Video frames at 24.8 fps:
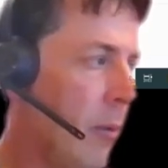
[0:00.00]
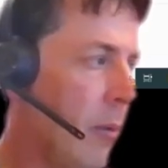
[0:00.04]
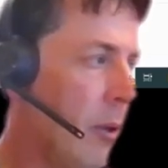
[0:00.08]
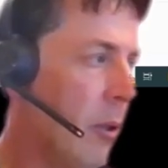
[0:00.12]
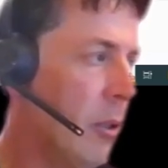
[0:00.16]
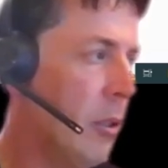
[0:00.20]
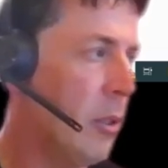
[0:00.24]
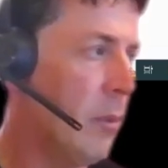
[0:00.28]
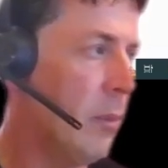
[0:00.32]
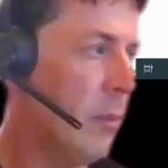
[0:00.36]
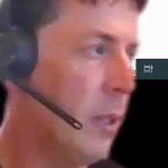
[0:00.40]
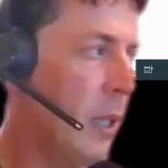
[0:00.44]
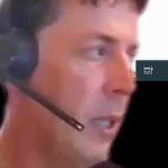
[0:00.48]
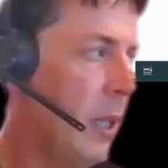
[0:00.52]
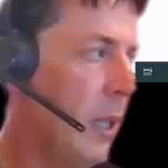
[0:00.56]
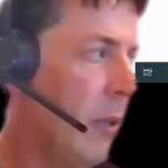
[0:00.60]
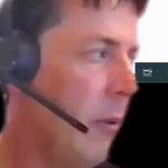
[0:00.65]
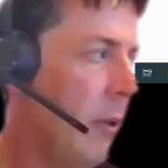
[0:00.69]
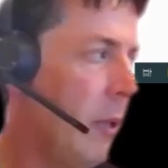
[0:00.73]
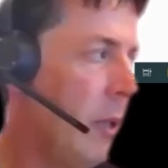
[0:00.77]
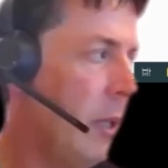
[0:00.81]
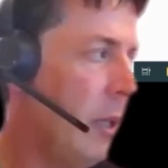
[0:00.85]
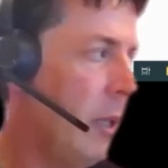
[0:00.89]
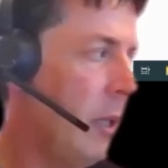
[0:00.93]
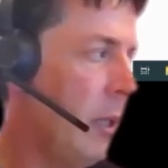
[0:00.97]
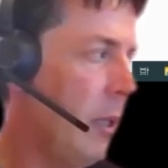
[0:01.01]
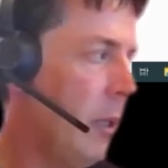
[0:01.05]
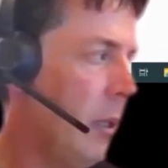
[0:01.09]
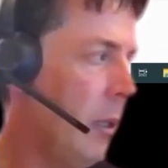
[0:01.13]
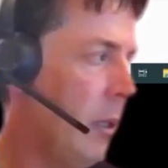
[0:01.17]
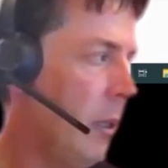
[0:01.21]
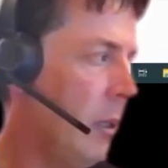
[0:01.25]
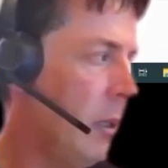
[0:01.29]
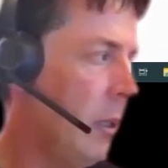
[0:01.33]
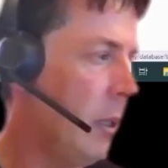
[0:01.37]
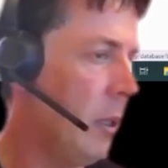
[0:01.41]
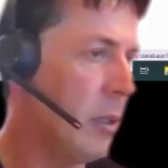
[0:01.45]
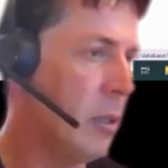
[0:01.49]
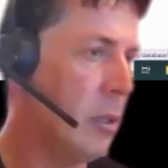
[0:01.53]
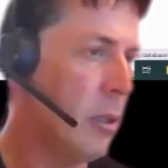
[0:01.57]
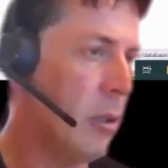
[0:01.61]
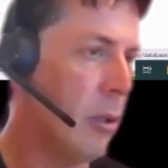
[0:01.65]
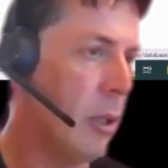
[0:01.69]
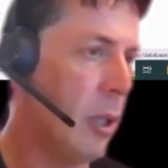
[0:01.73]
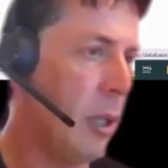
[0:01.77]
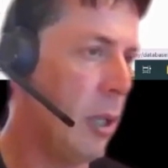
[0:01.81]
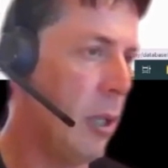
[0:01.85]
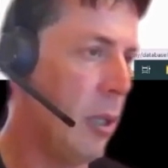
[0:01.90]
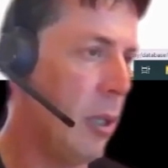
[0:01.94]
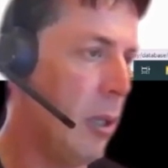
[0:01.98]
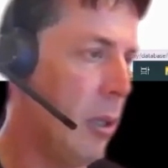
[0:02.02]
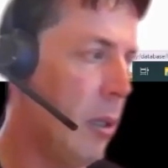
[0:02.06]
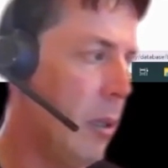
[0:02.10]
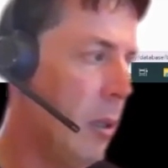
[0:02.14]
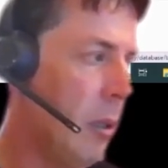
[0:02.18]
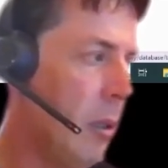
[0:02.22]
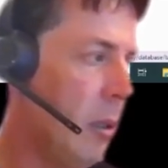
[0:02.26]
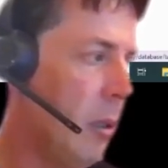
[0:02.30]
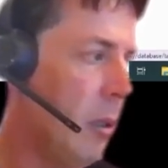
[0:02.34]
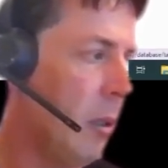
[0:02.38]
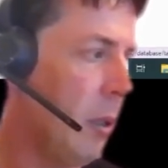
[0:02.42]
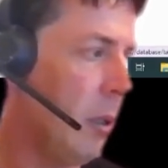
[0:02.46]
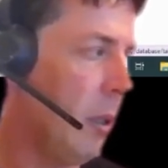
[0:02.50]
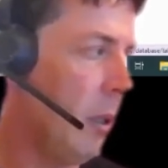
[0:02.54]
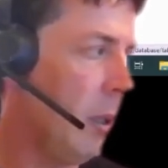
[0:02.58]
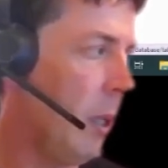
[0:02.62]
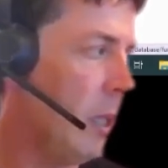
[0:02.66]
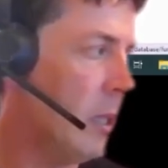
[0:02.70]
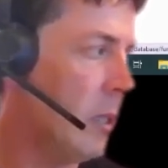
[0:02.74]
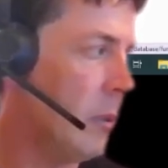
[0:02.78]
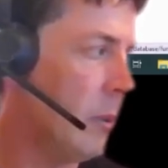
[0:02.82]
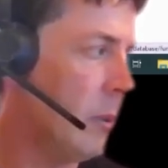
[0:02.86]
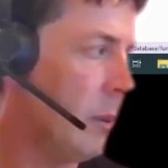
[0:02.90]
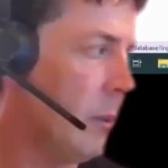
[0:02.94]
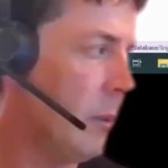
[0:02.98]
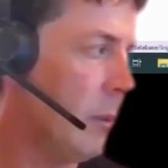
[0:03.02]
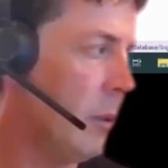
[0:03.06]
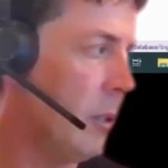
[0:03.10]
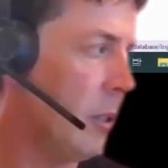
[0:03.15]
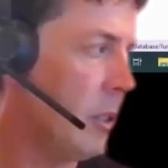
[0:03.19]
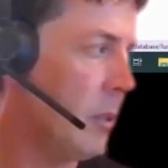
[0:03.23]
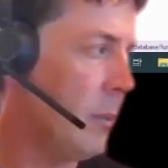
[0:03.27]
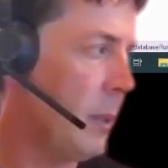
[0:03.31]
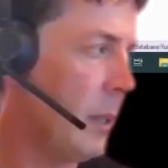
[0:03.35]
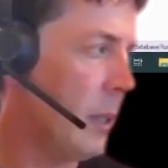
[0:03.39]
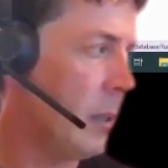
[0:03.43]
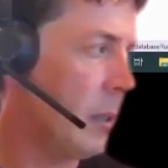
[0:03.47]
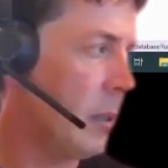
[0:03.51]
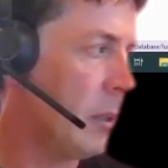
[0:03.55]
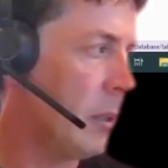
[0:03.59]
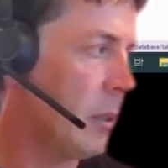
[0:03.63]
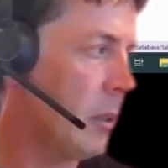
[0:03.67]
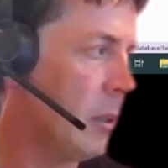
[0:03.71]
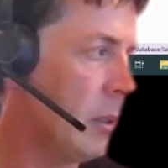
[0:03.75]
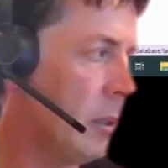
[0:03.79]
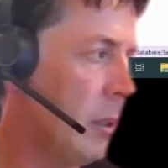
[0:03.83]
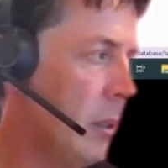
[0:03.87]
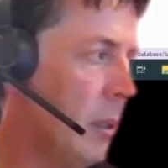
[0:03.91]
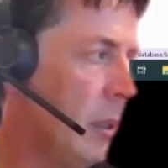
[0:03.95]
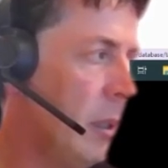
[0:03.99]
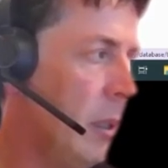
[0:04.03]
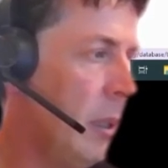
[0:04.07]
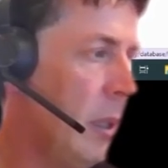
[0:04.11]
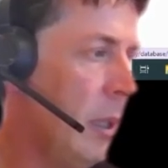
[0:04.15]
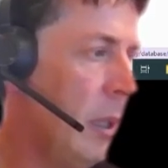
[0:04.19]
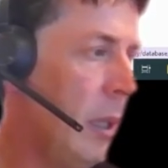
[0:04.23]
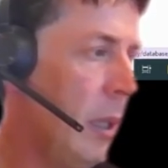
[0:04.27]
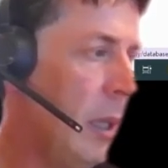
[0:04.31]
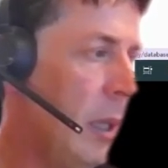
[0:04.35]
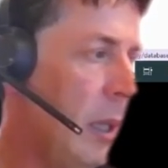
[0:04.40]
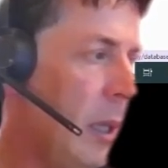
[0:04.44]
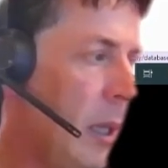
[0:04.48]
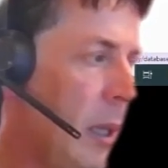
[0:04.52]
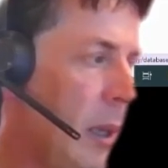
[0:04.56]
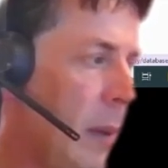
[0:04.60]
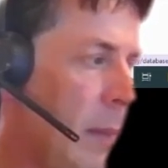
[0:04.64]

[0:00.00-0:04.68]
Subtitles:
got some data in here. It's looking as we would expect. We've